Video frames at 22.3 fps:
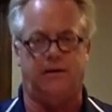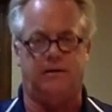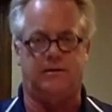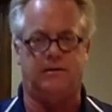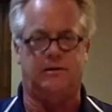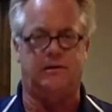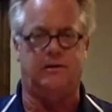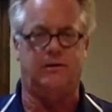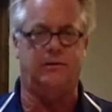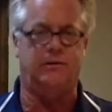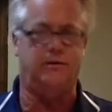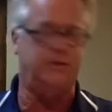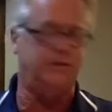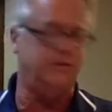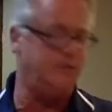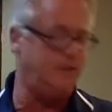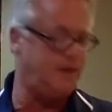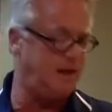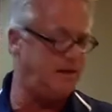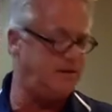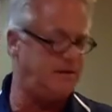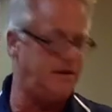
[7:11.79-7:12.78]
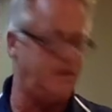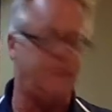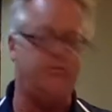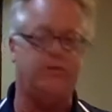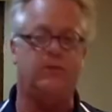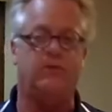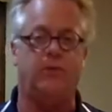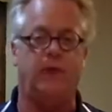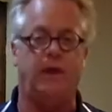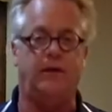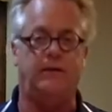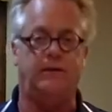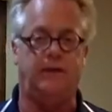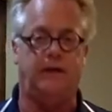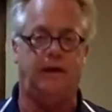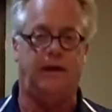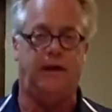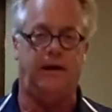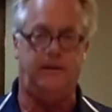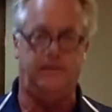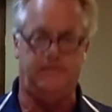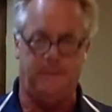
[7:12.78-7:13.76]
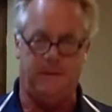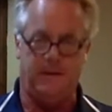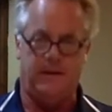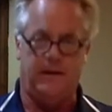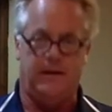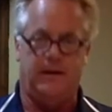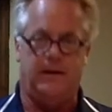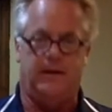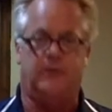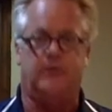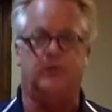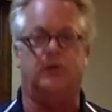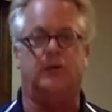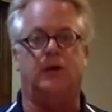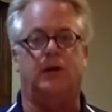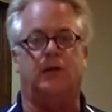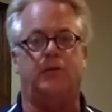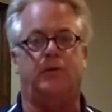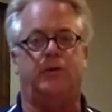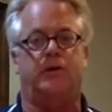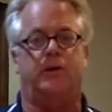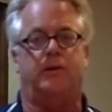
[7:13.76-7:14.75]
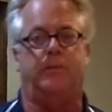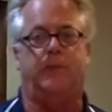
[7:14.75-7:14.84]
So you guys have a great day. Good luck with your